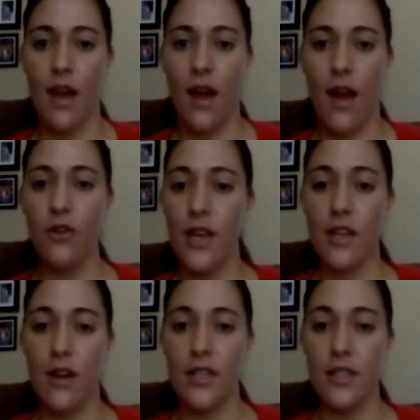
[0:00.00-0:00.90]

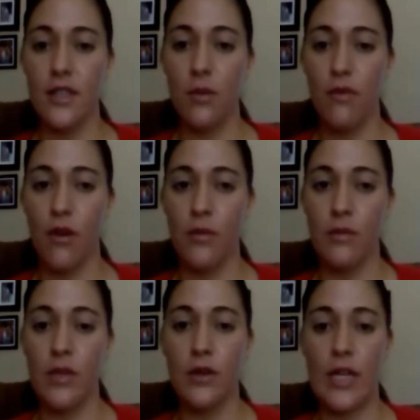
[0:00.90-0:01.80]
I said before, I'm
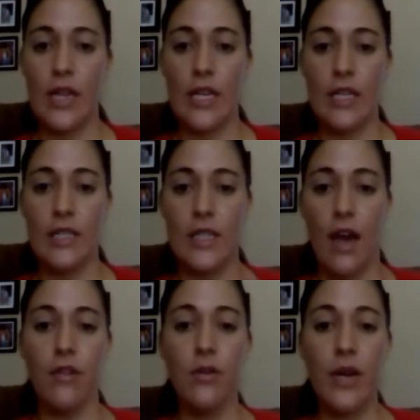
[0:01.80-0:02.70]
gonna be doing these
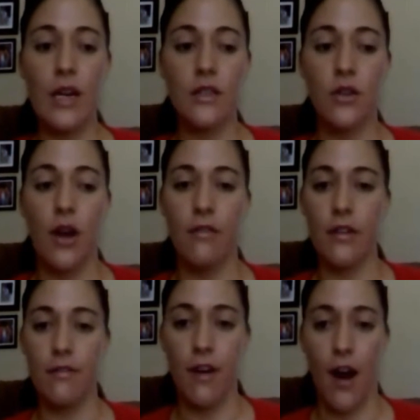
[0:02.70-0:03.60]
every week, so
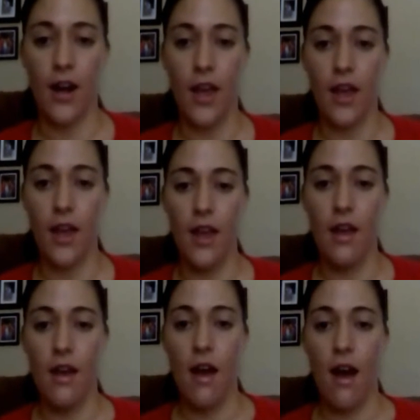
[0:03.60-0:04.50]
every Friday,
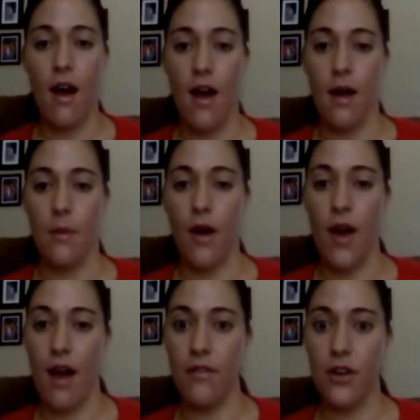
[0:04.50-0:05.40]
I'll
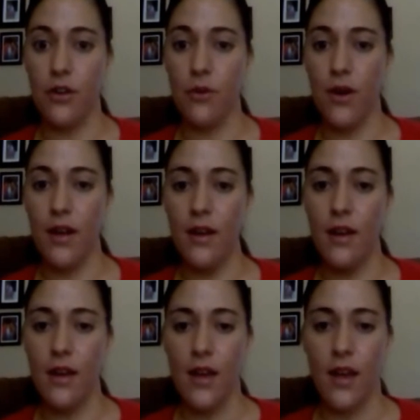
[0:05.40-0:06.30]
have a new one,
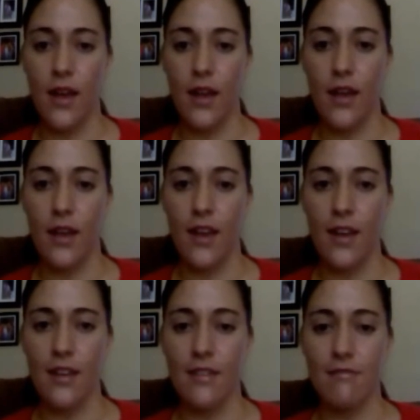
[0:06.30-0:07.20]

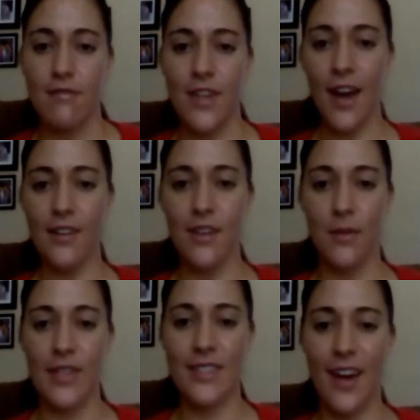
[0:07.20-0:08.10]
and yeah,
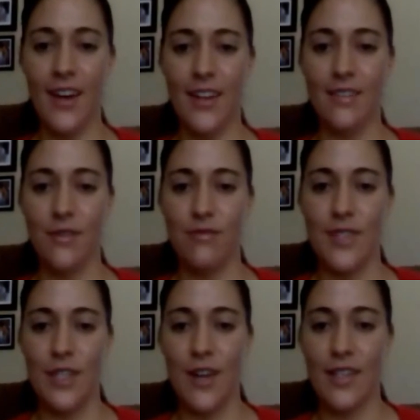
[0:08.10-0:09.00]
I'm excited.
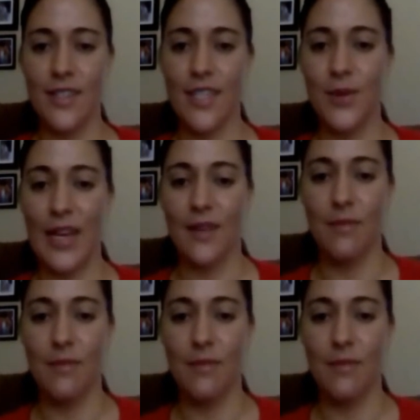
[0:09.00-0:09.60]
See you guys next week.